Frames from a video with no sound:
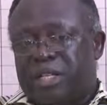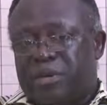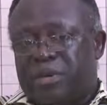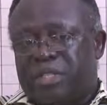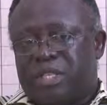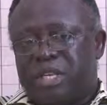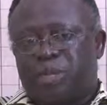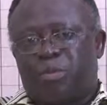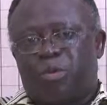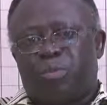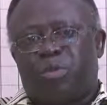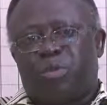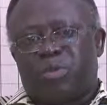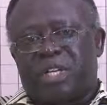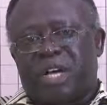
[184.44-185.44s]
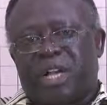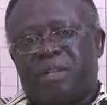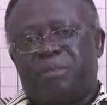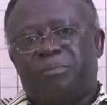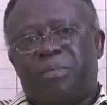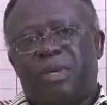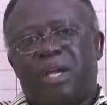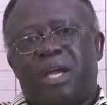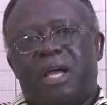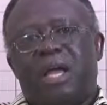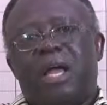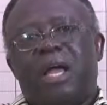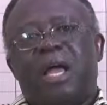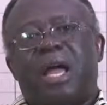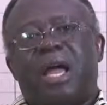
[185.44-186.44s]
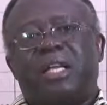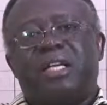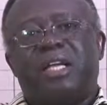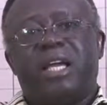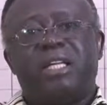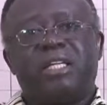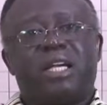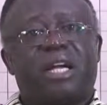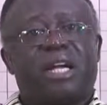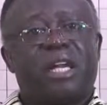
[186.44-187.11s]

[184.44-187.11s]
a research proposal and gain